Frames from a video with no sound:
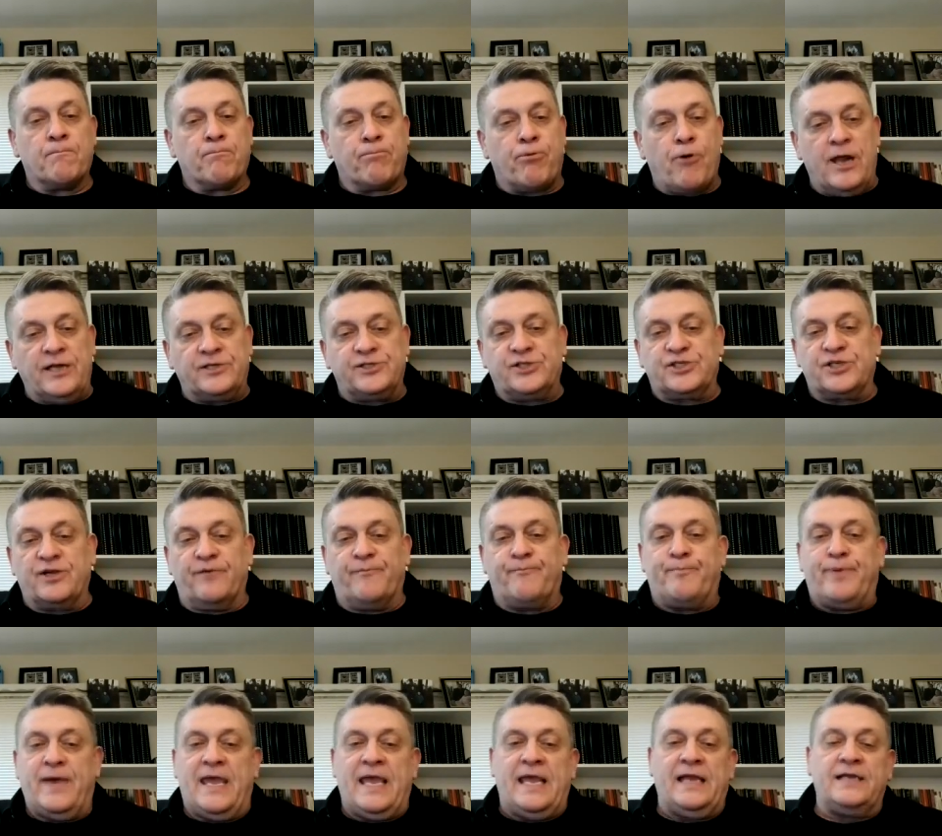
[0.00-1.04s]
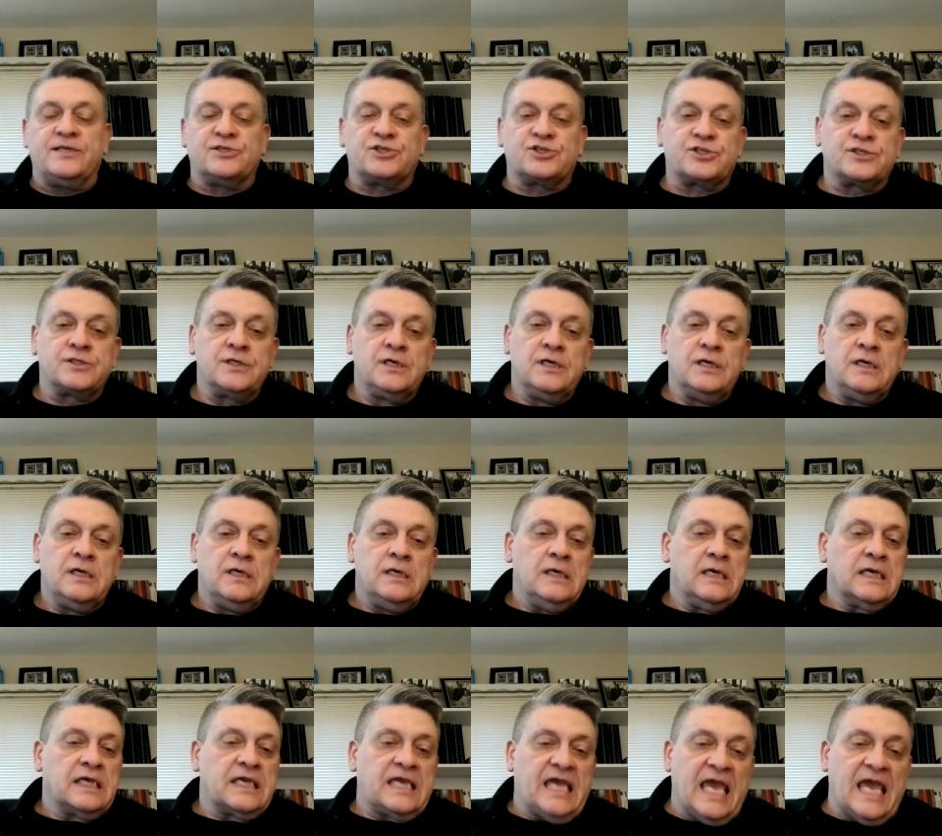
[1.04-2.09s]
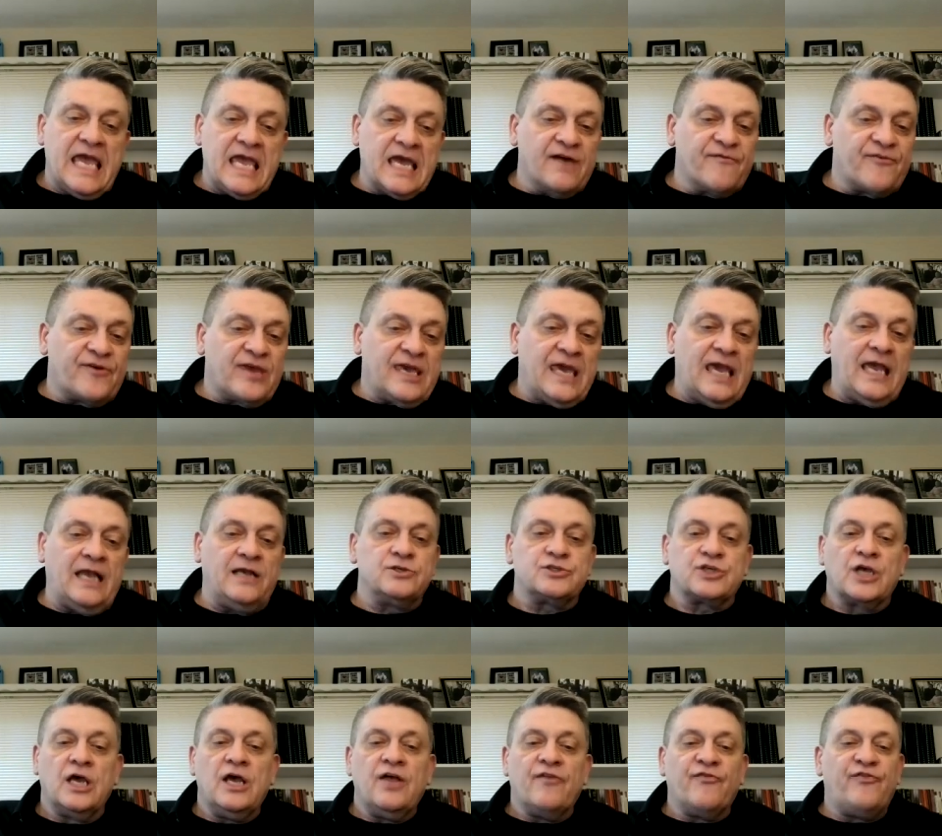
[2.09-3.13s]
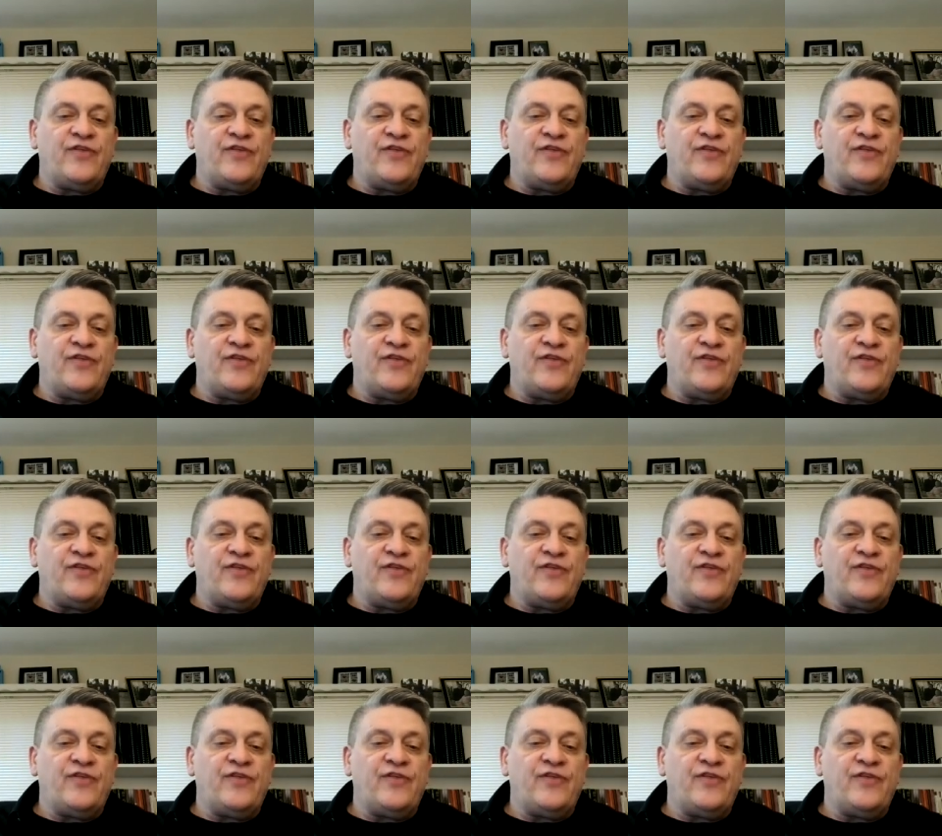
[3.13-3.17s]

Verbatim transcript: Prince of Peace, King of Kings.